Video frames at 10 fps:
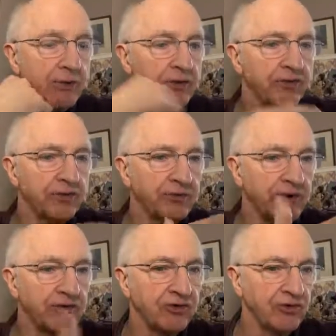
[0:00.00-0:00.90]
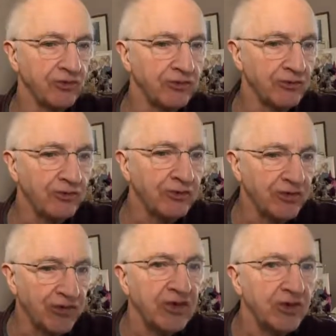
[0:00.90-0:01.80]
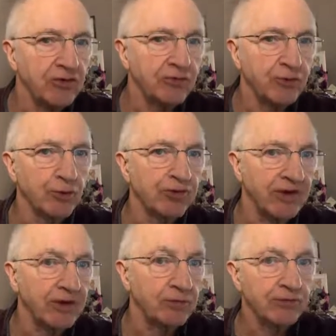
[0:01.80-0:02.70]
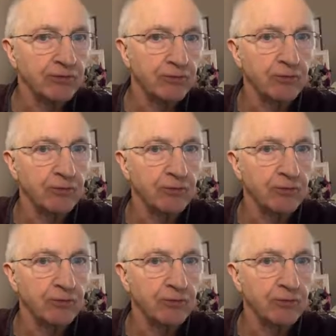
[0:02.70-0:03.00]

because as much as you think you've brought out